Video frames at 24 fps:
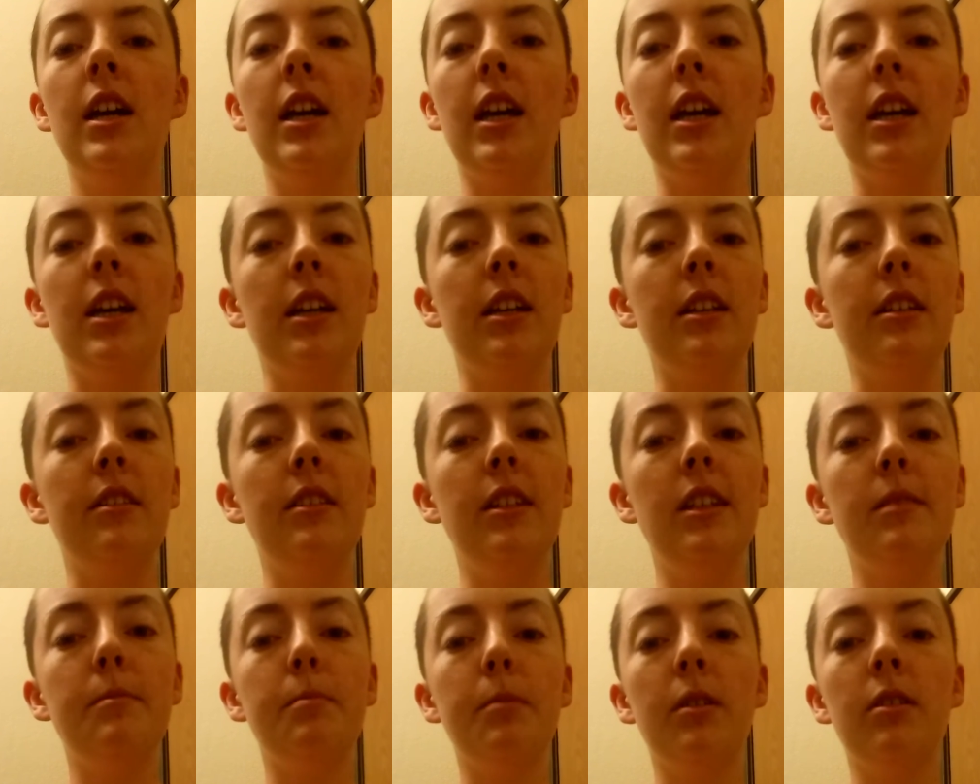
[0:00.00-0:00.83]
And
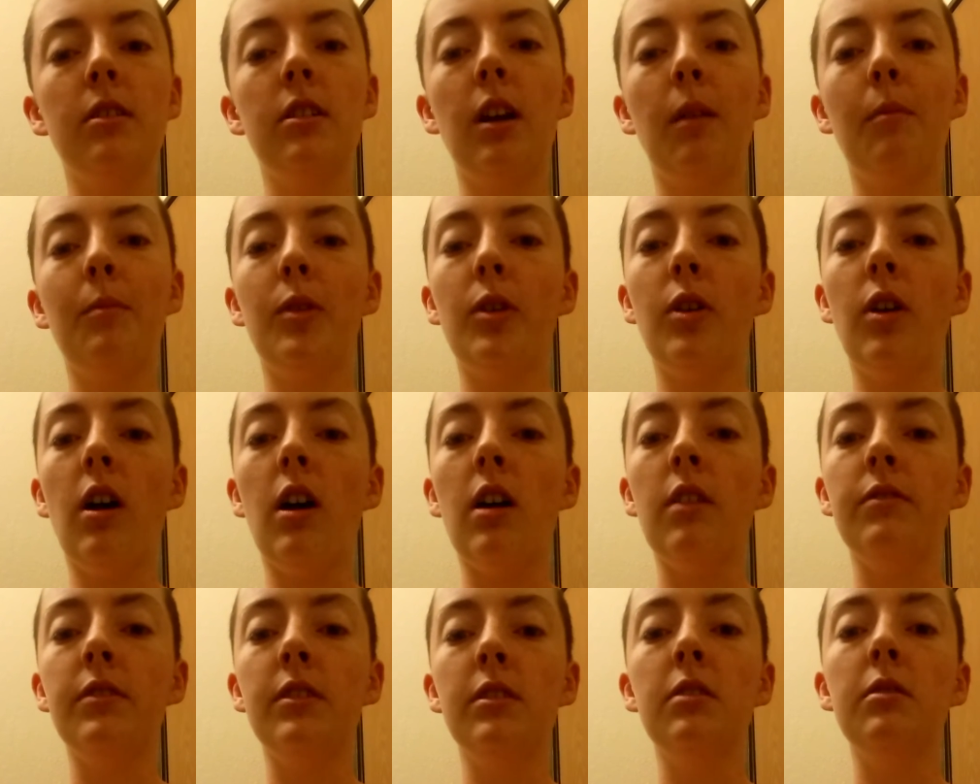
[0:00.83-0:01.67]
these programs are
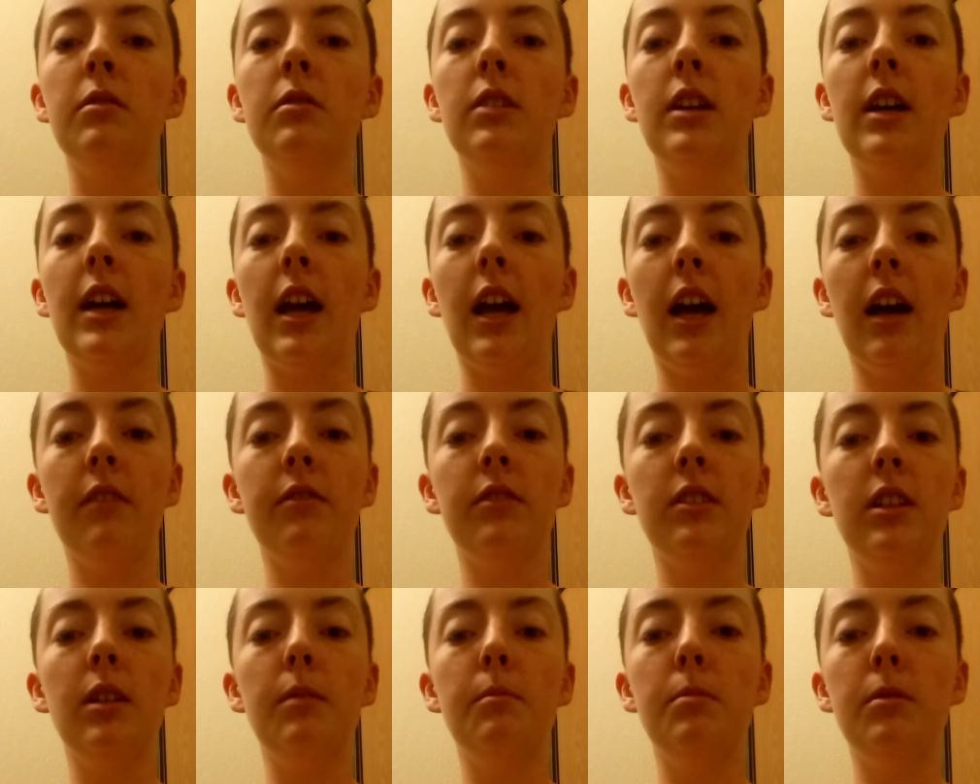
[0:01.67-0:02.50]
often
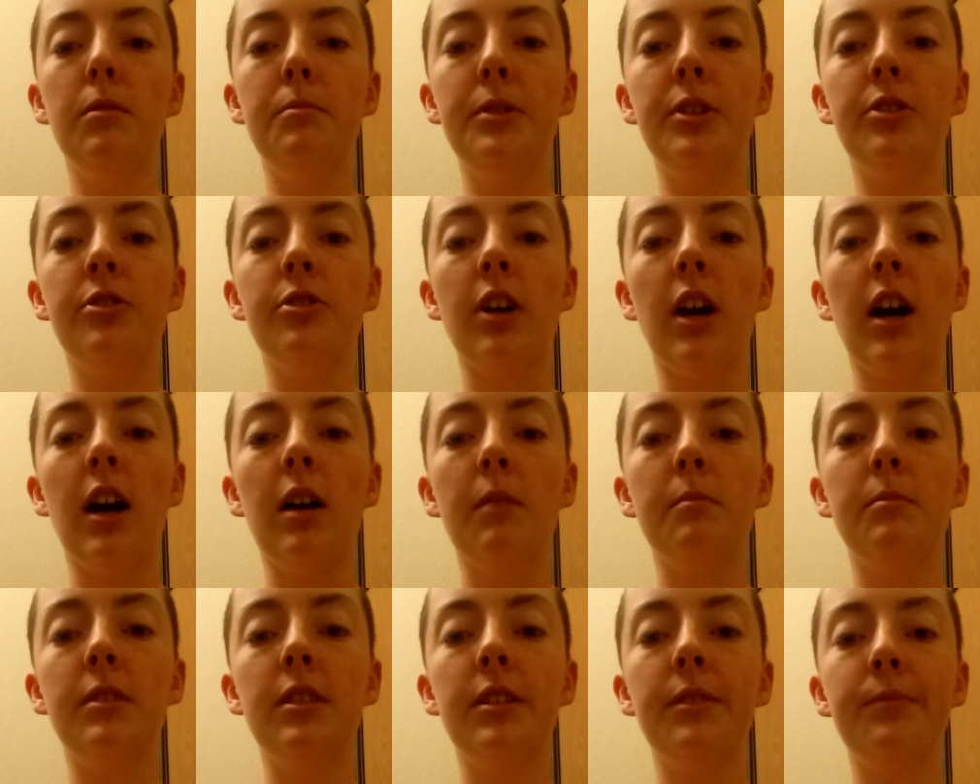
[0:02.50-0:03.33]
heavily
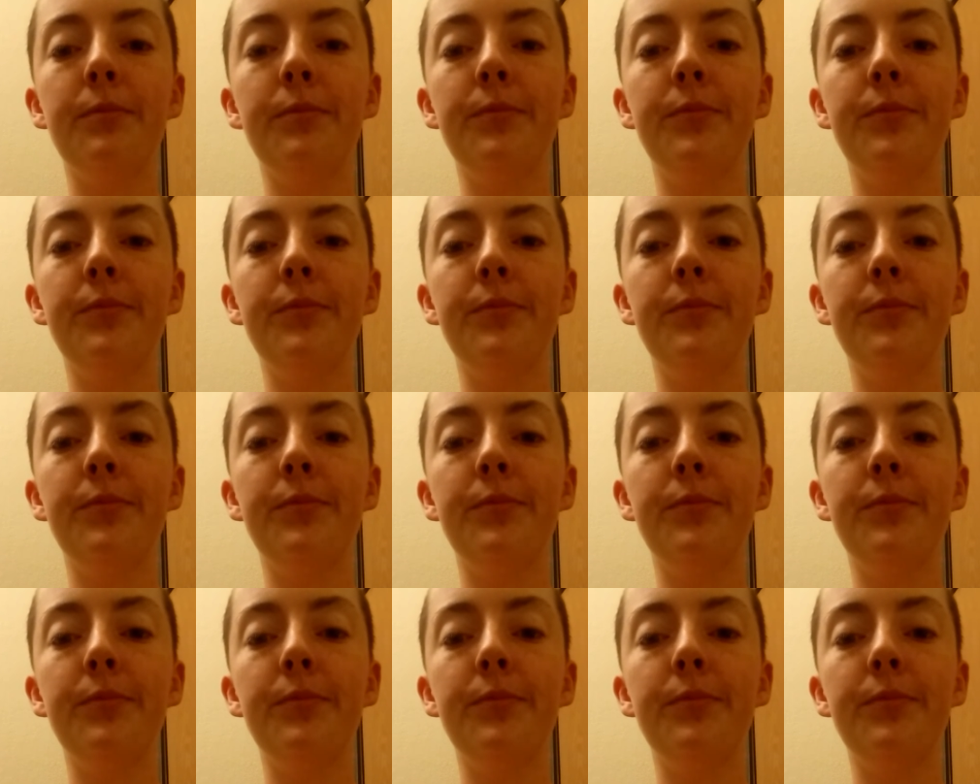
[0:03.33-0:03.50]
booby-trapped